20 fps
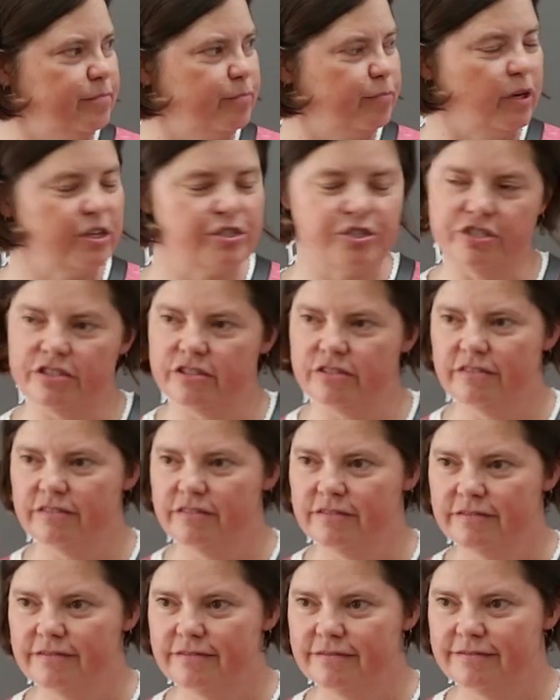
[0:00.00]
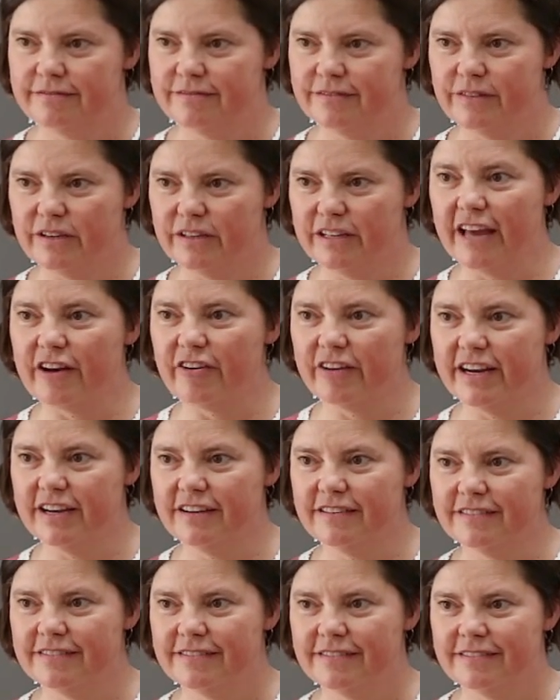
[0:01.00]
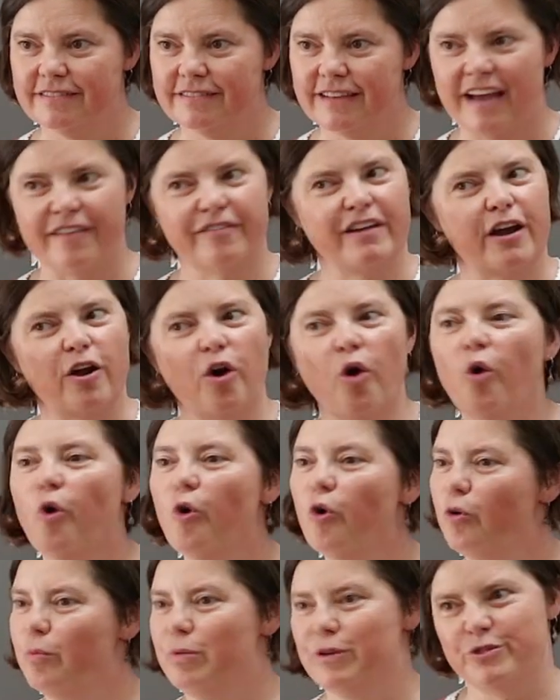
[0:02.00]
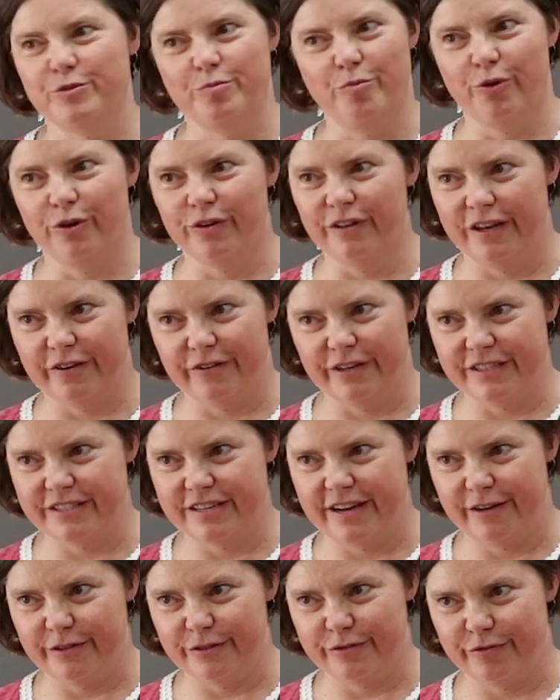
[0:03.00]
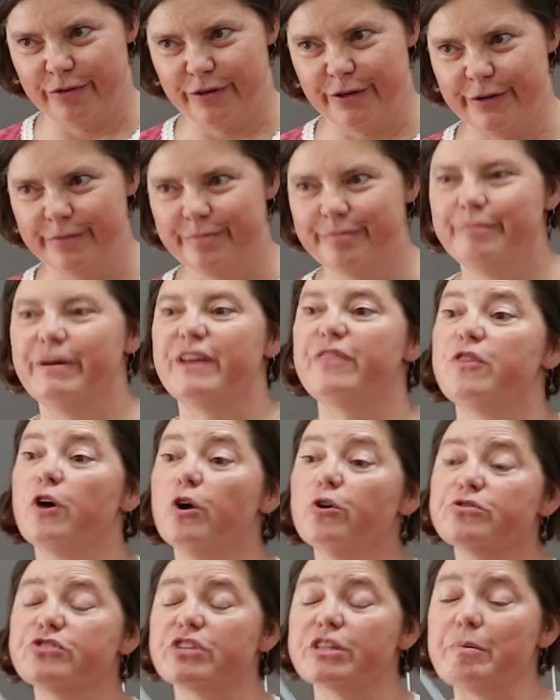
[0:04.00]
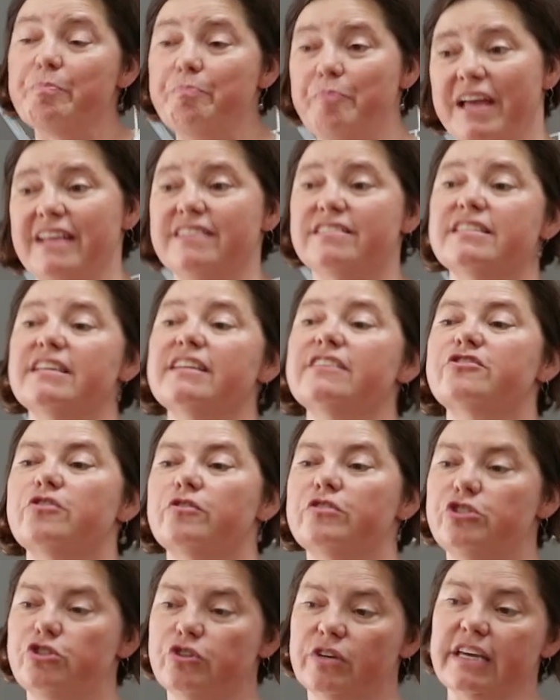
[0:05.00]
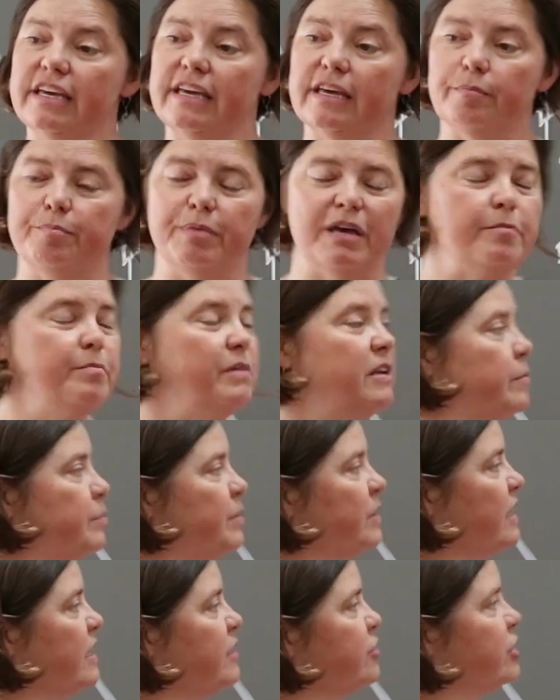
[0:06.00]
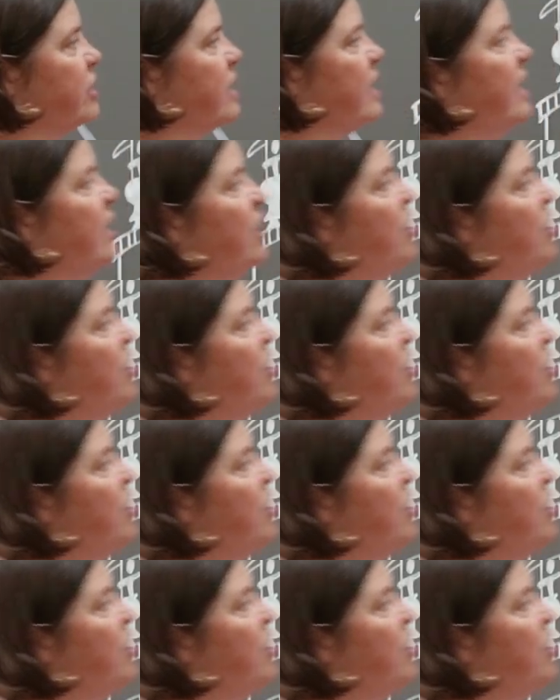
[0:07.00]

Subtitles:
brush lettering, I've got a whole bunch more lettering styles for you. But those are the basics so that you can get pen manipulation.